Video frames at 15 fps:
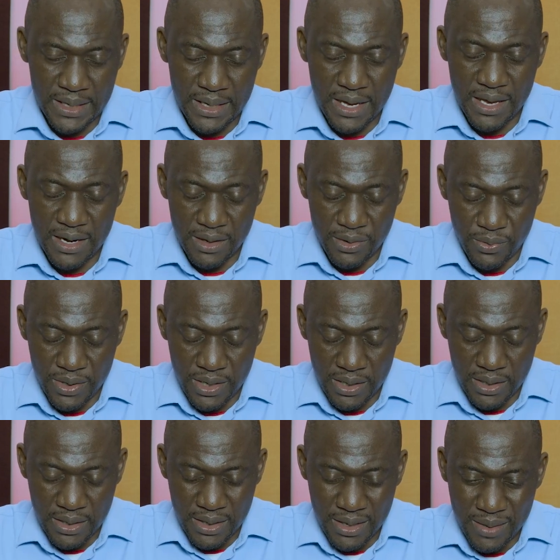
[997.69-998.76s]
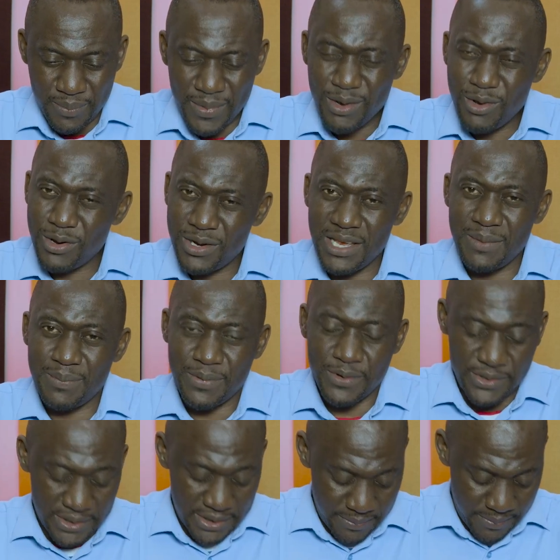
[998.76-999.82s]
Hallelujah. May God help
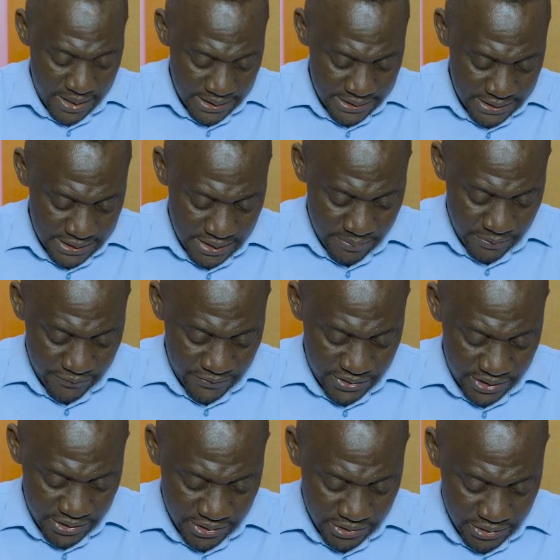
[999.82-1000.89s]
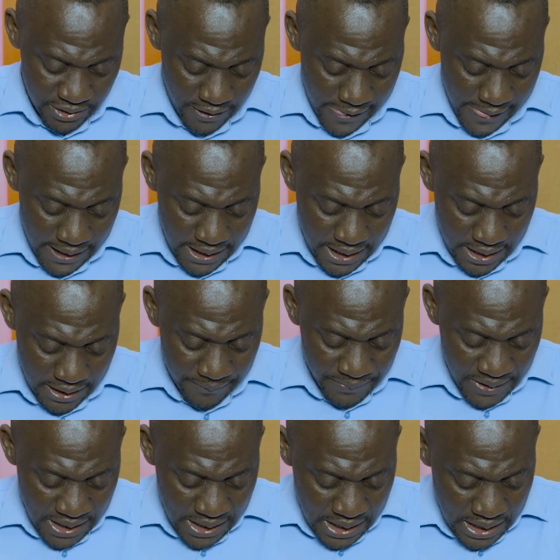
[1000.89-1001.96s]
us in the mighty name of Jesus. Yeah.
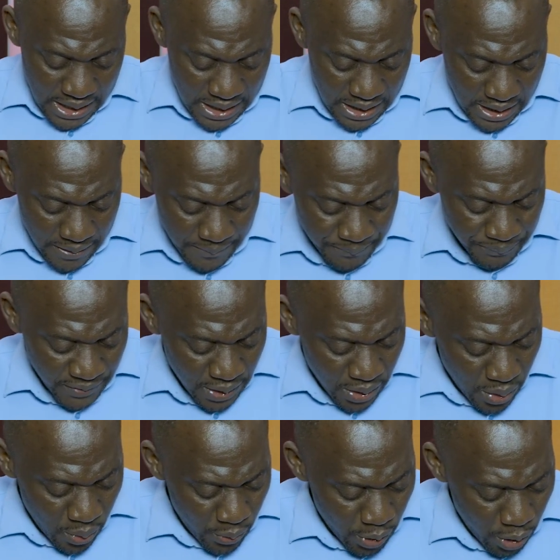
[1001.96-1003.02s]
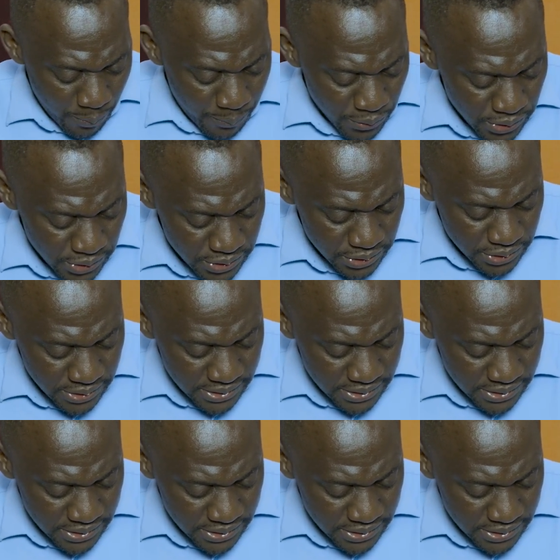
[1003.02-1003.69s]
We opened